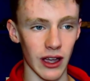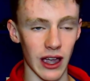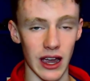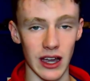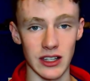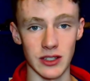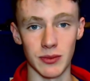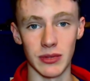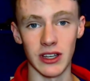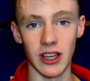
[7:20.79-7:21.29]

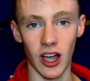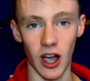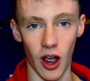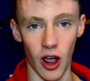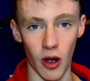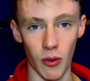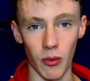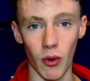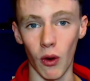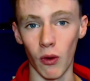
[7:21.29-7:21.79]
has
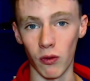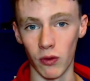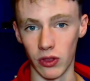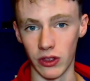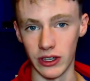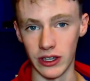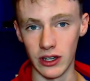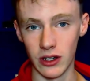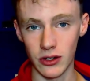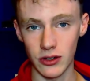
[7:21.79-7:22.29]
become over
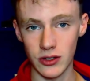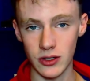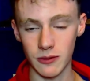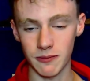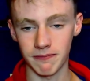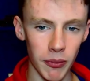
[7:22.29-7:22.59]
the years.